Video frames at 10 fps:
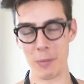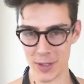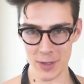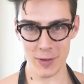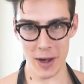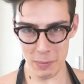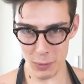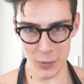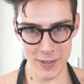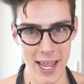which is a very
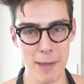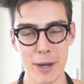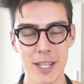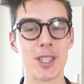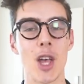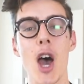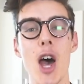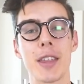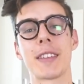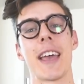important day because it's
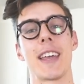Earth Day,